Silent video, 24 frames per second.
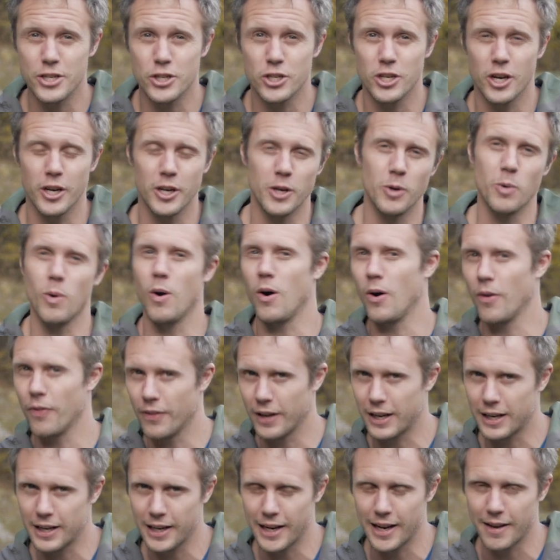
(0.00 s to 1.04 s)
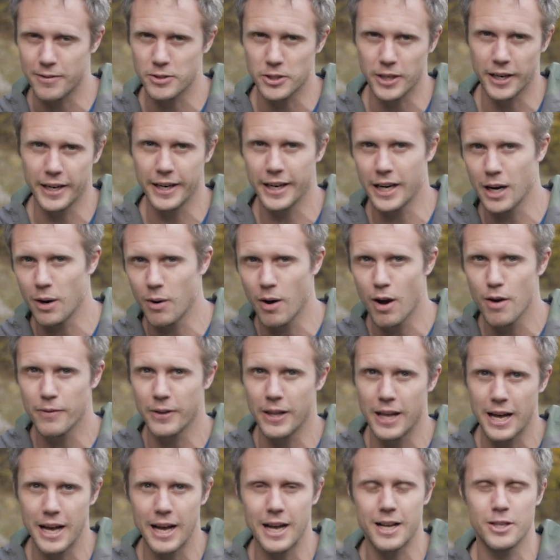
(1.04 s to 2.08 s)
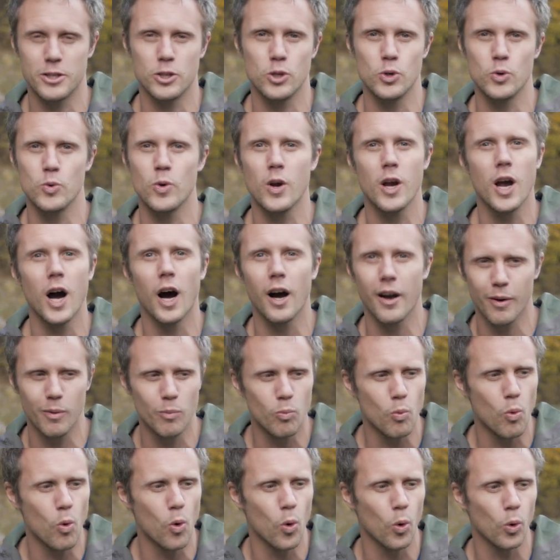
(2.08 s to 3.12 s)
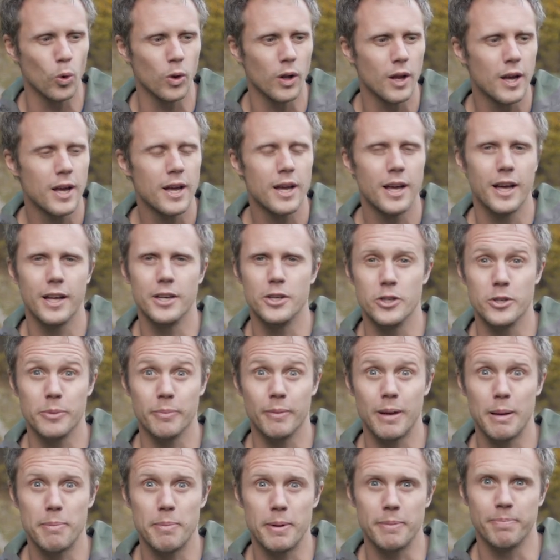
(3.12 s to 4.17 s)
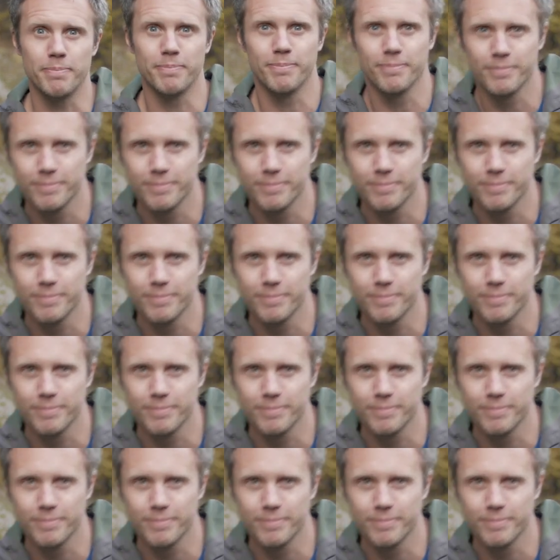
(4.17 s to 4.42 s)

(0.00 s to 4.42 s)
to show you on the cliff. So I'm going to go over there to Guy on Wall and do some clipping.